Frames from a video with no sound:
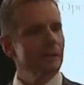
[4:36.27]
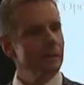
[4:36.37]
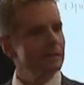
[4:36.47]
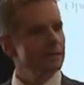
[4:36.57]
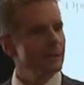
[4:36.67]
I
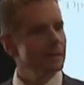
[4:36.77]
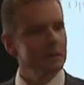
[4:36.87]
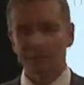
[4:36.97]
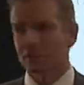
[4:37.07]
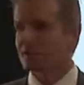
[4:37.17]
can
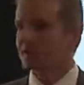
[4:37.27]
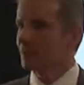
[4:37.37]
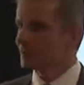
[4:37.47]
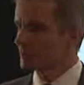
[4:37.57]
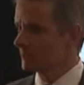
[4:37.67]
do this. And I
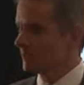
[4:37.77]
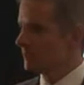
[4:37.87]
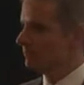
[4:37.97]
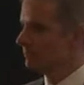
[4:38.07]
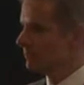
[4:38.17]
was
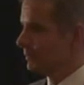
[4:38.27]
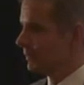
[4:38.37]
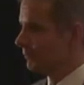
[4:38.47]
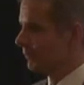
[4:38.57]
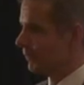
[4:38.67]
really
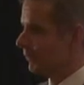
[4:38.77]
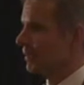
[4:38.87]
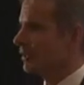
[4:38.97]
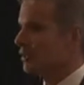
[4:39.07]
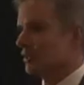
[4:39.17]
being
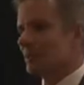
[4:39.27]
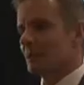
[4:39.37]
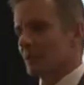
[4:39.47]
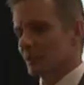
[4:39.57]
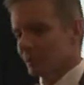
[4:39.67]
very good
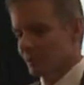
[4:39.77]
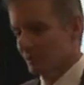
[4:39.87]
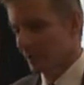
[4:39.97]
about it.